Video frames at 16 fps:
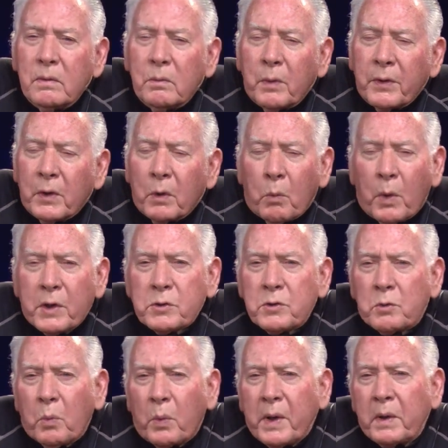when the
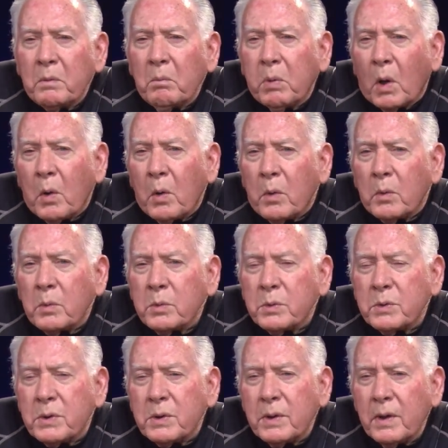west wind
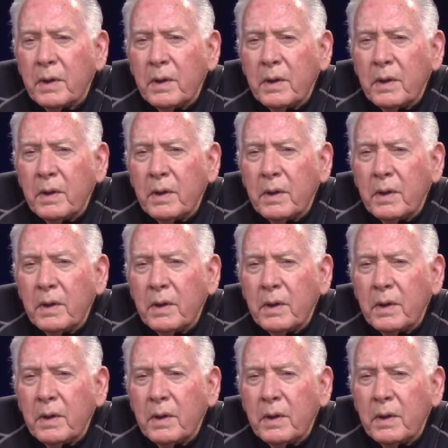blows.